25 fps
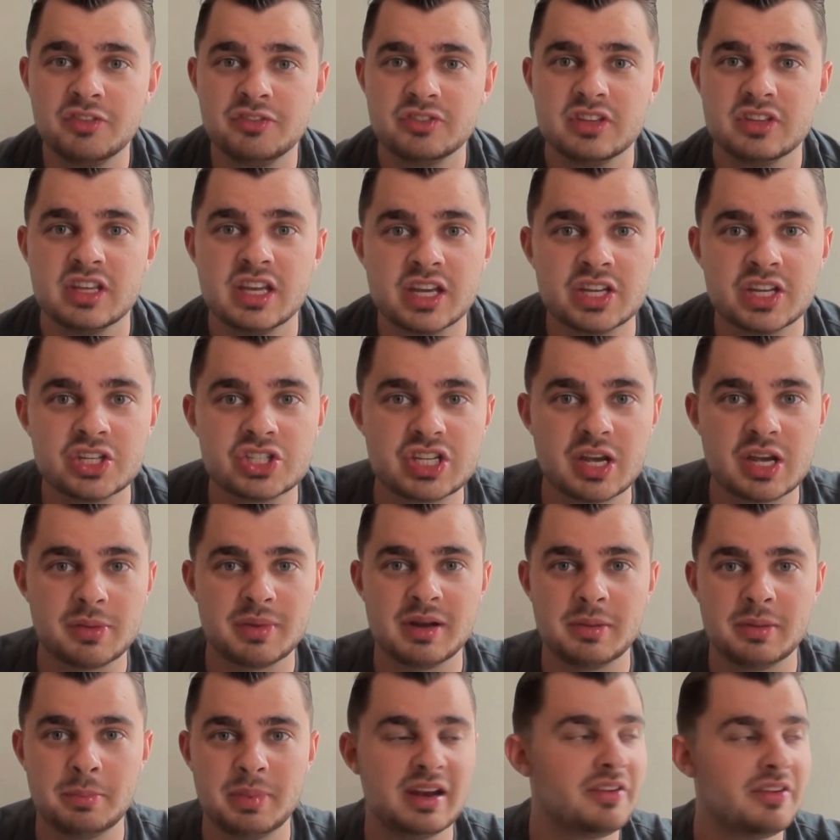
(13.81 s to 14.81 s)
You can see
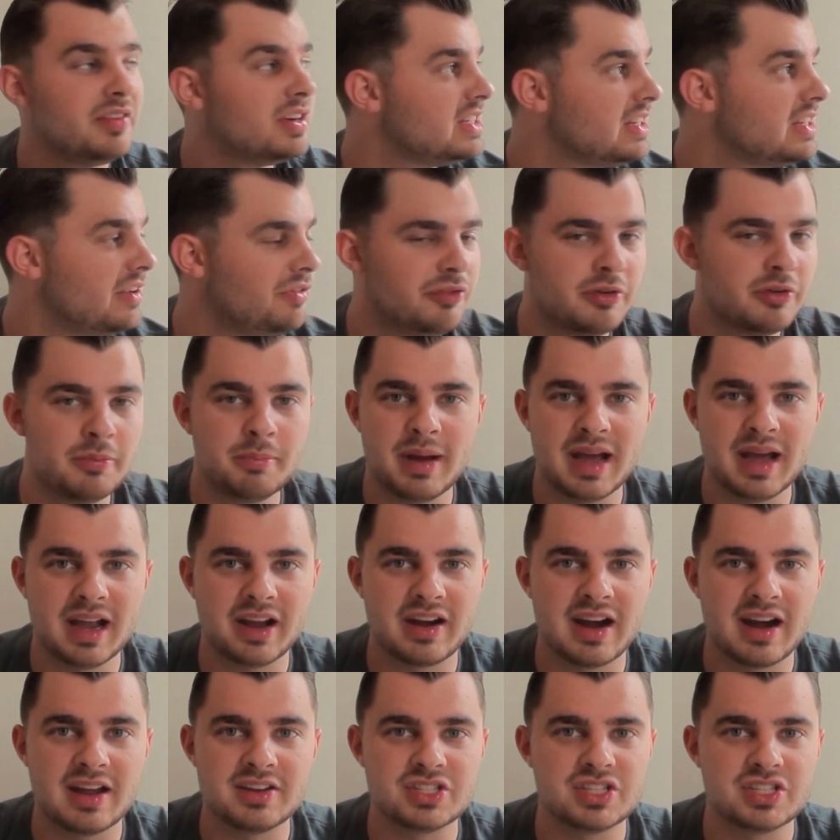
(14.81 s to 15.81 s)
I'm in a bit of a different
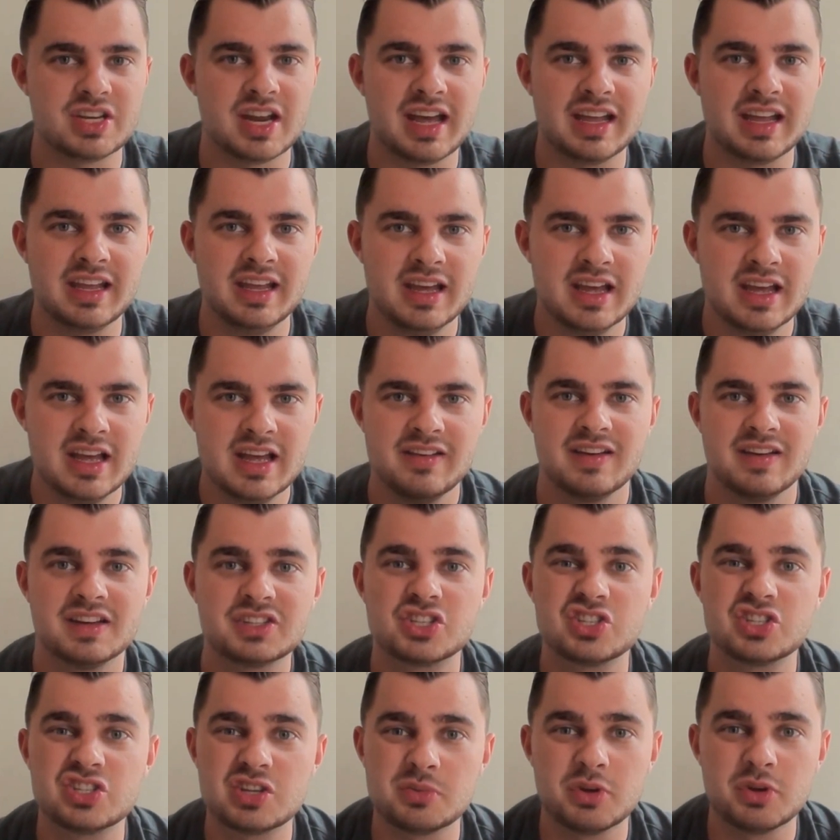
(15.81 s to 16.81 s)
background today.
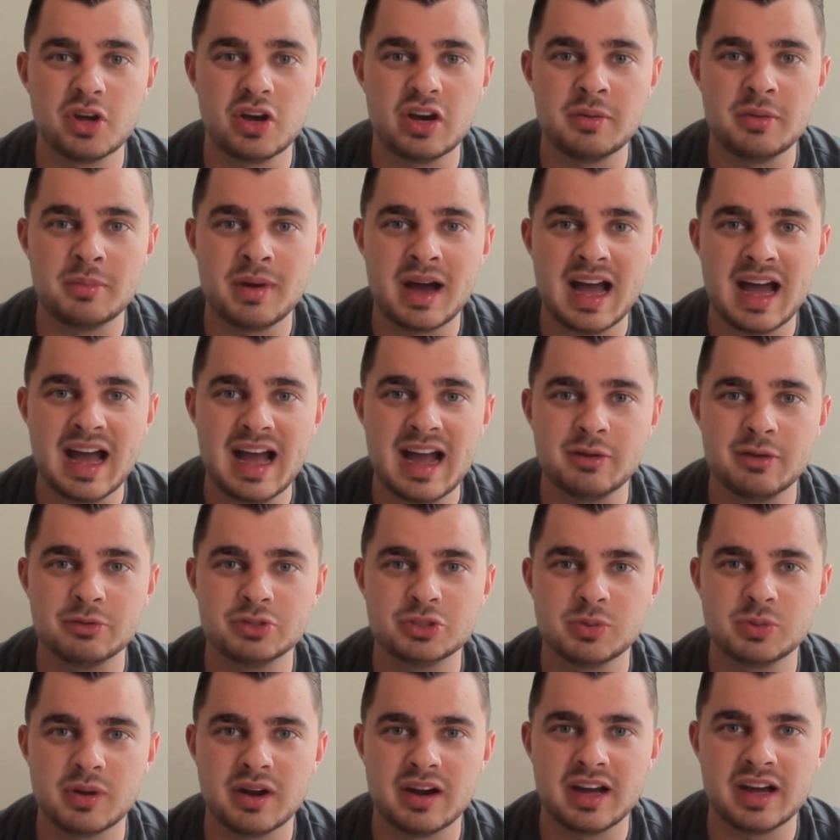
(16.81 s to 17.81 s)
That's because I'm not at my
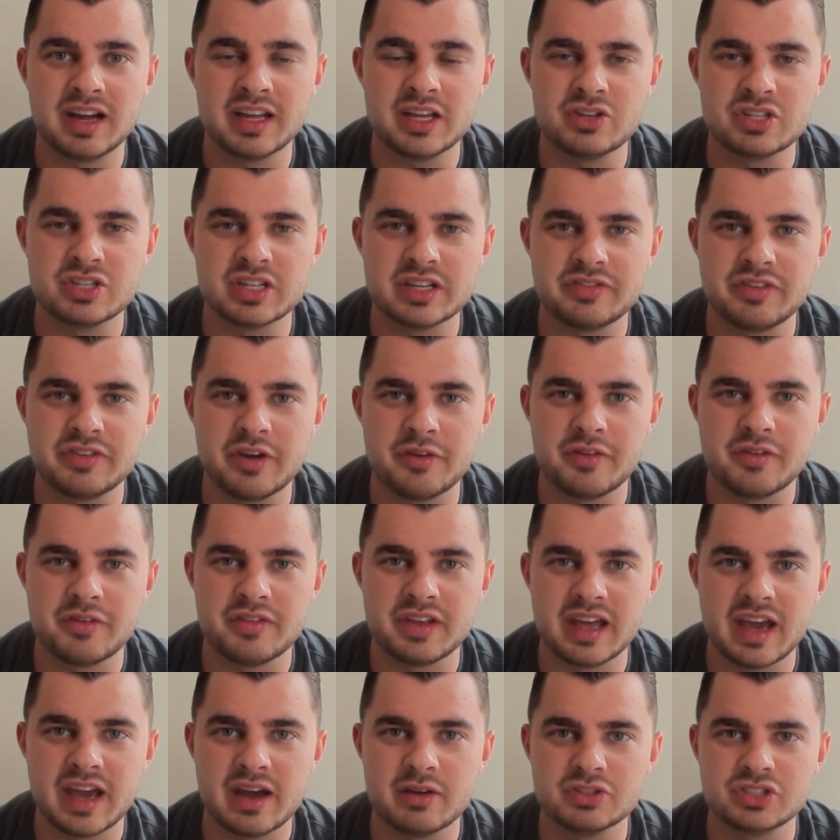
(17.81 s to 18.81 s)
house where I usually film my
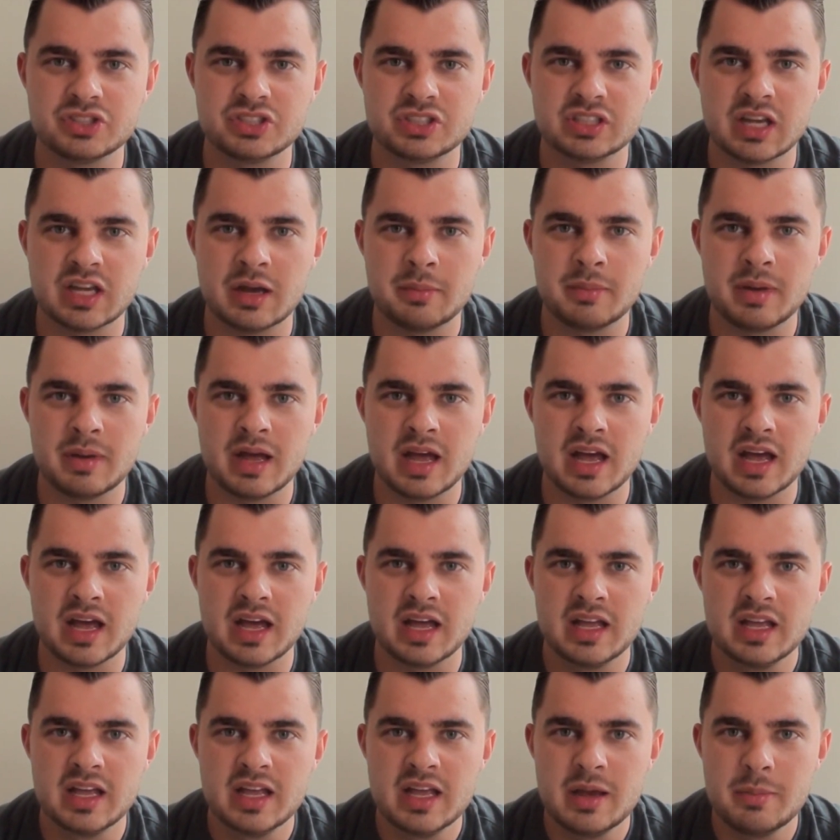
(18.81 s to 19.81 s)
videos. I'm
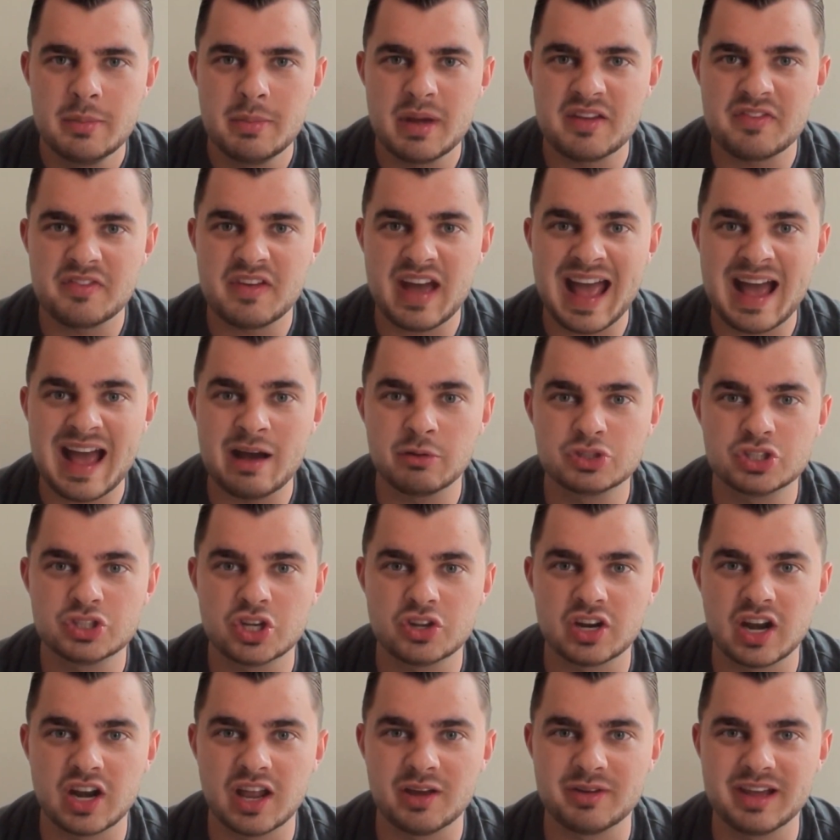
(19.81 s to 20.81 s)
a bit of out
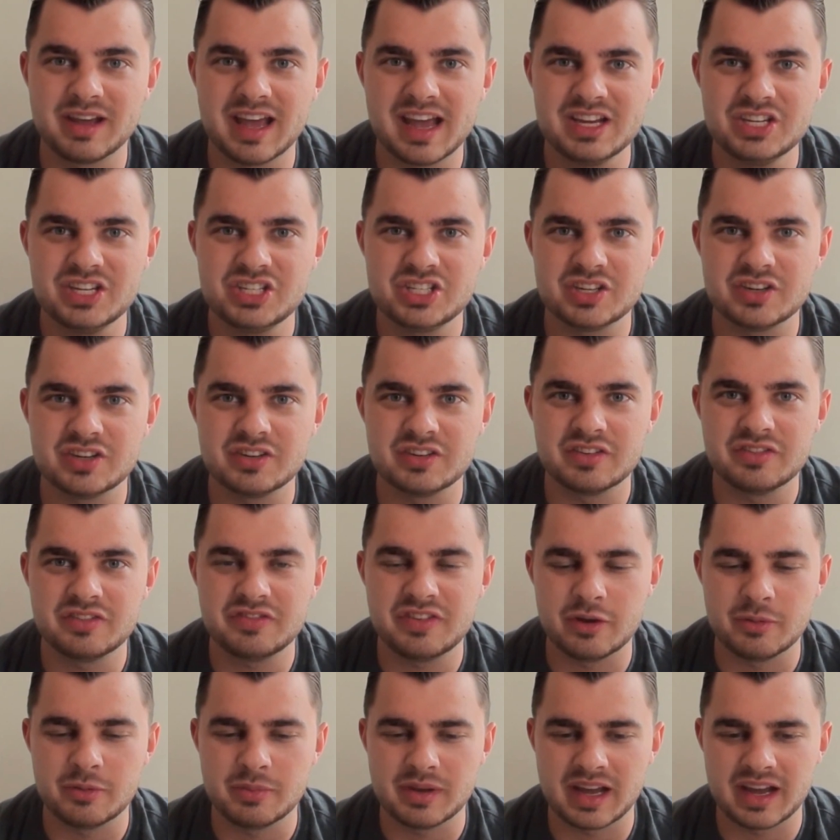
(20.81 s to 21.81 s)
on location
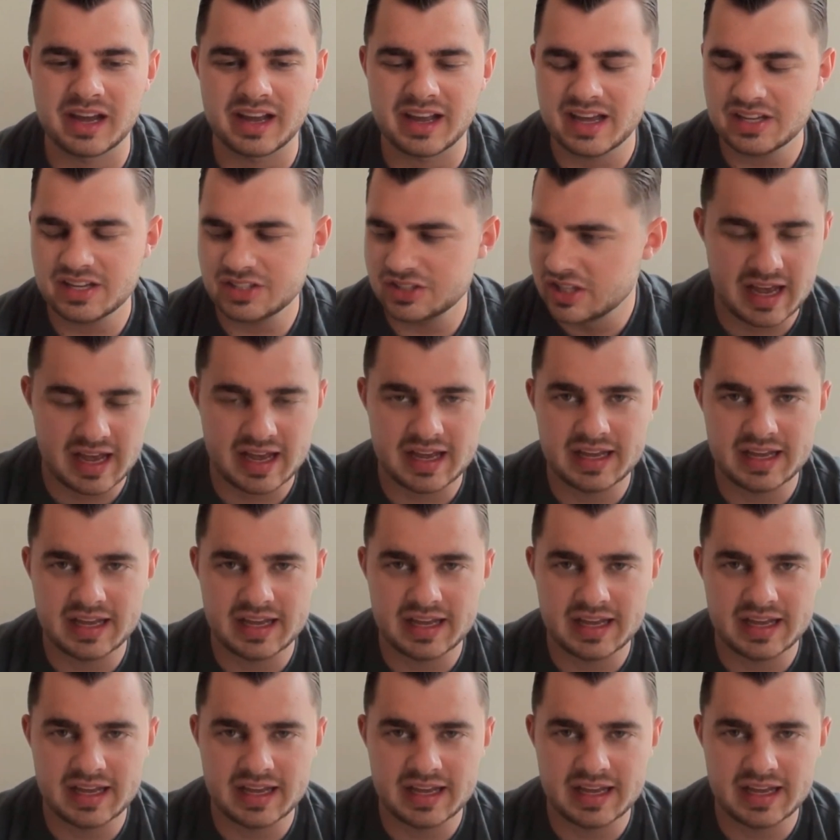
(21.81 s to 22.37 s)
filming, I guess.